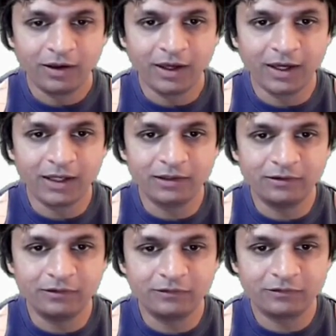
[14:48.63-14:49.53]

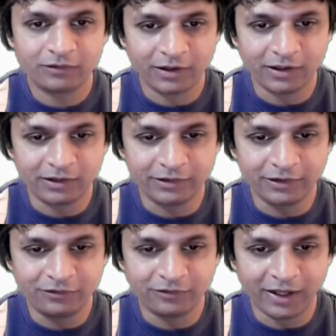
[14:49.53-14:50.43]
And I'll
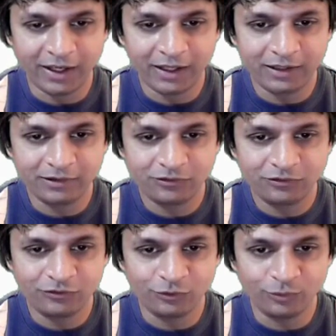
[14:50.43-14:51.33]
need to add
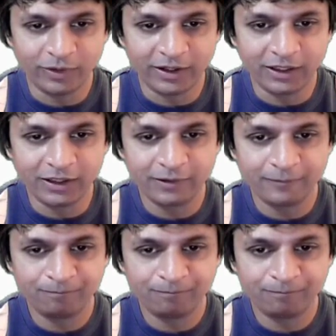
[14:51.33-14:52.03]
it to my